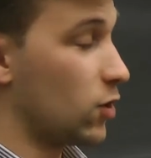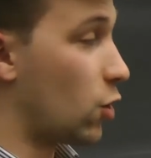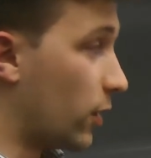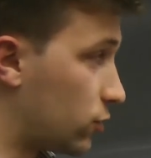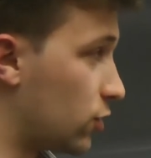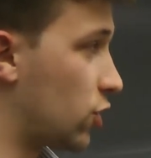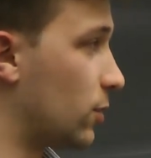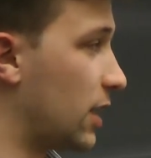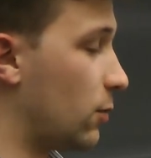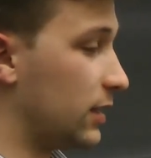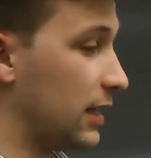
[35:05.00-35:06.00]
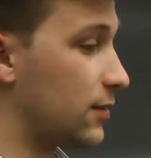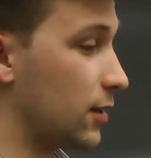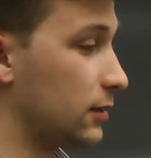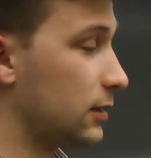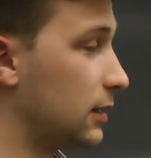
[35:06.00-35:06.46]
Going to the Q&A with
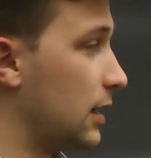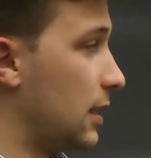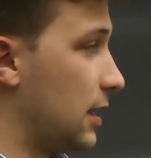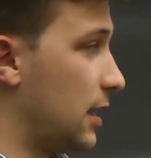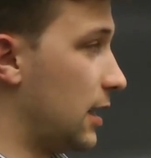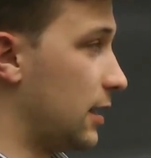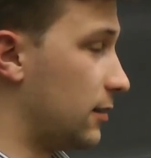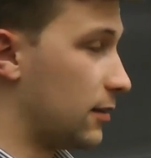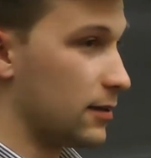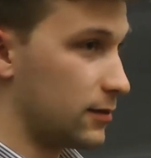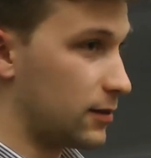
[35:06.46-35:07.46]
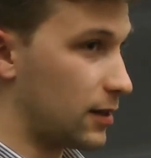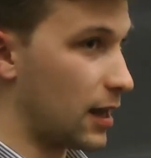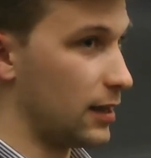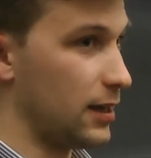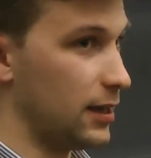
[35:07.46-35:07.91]
Ethan, he
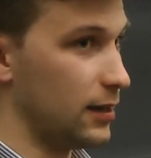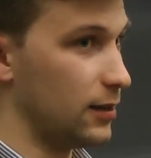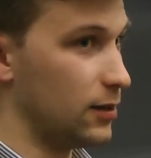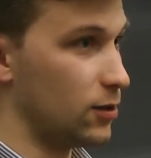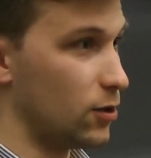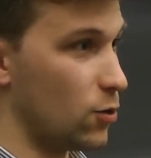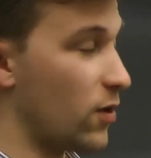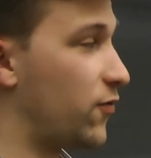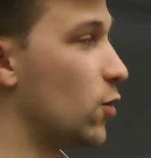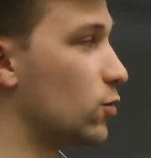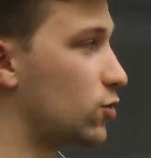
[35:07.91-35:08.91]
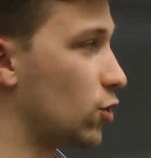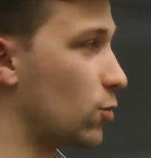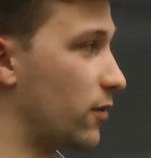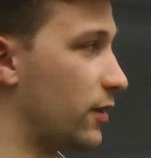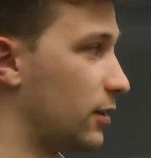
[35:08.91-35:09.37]
refused to
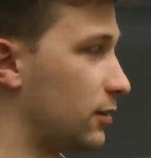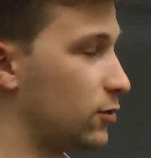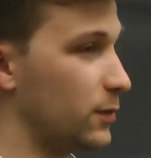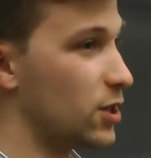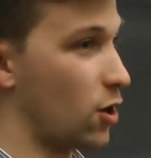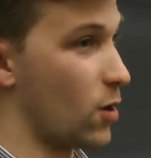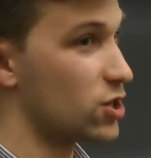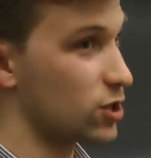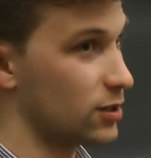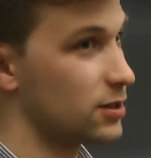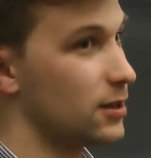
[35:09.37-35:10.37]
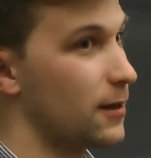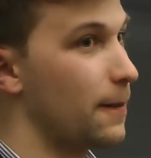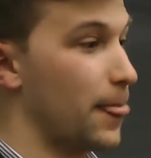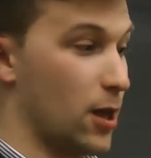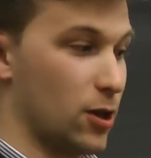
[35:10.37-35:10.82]
reveal to me the questions,
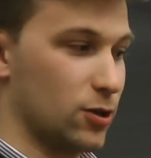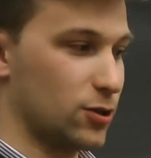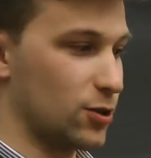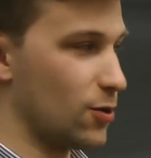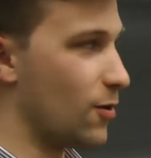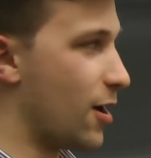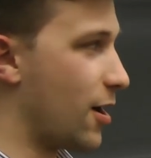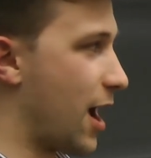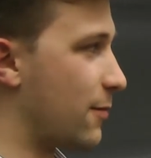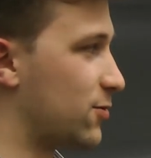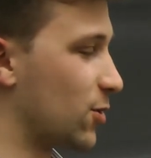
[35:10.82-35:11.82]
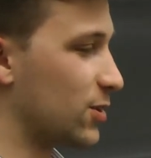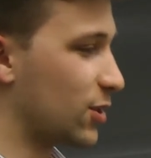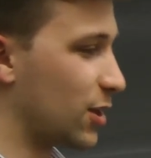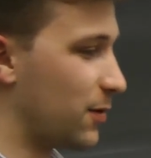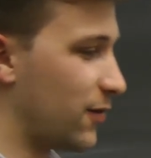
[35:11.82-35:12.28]
so I'm sure it's
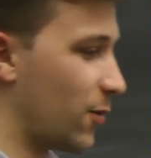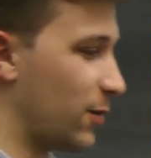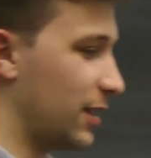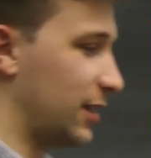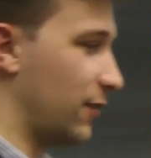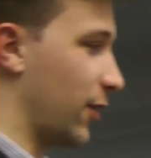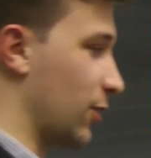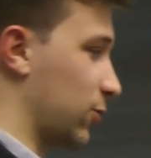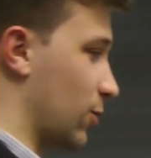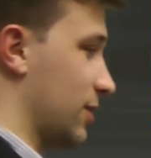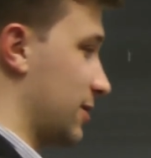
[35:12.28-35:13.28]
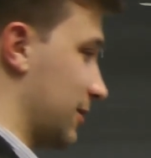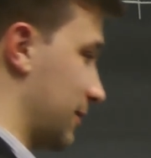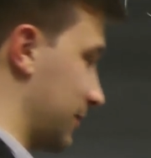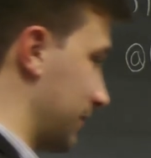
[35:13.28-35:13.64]
going to be very difficult ones.